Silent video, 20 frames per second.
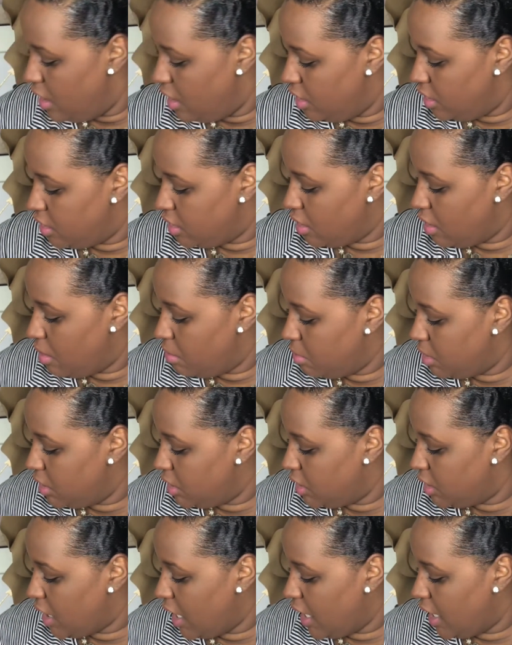And so I'm
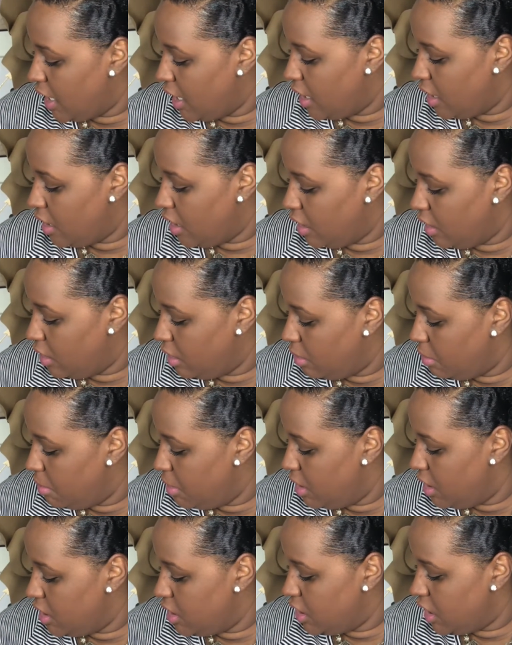just taking a little
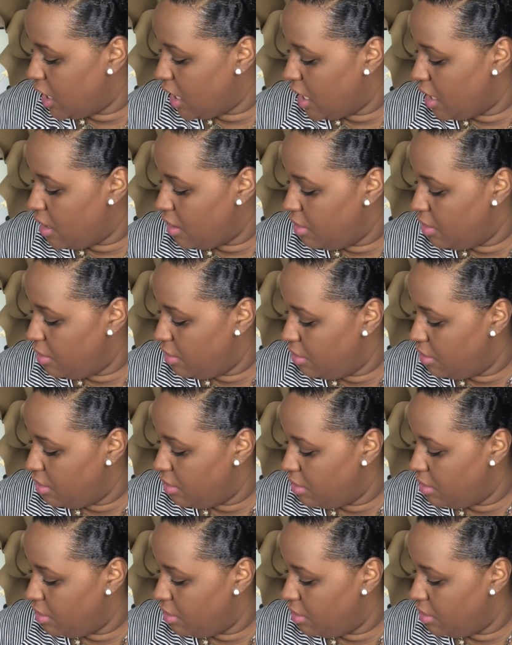bit of gel.